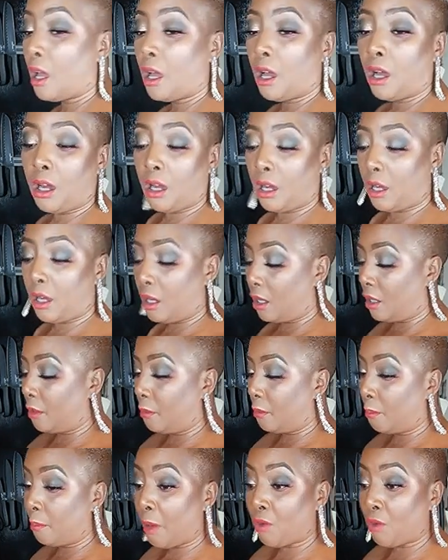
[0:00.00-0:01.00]
Uh,
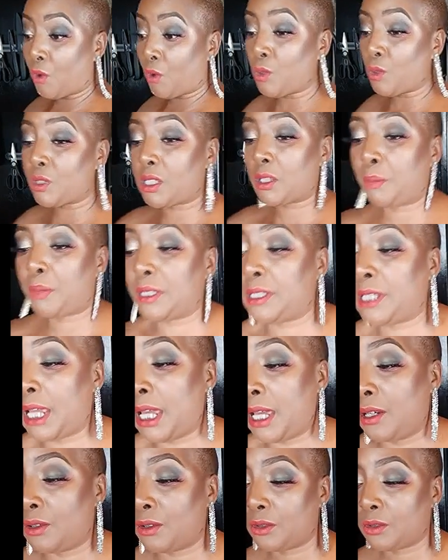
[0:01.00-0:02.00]
my roasted
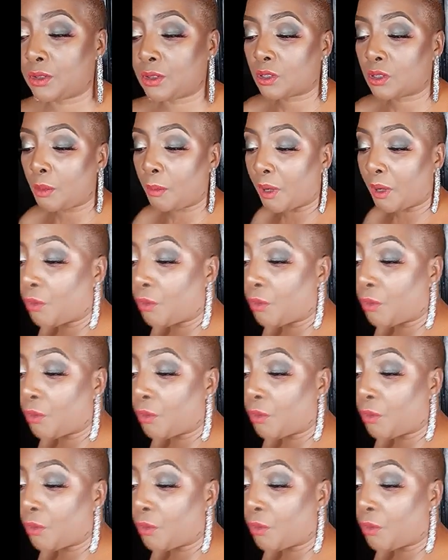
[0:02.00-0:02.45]
potatoes. So my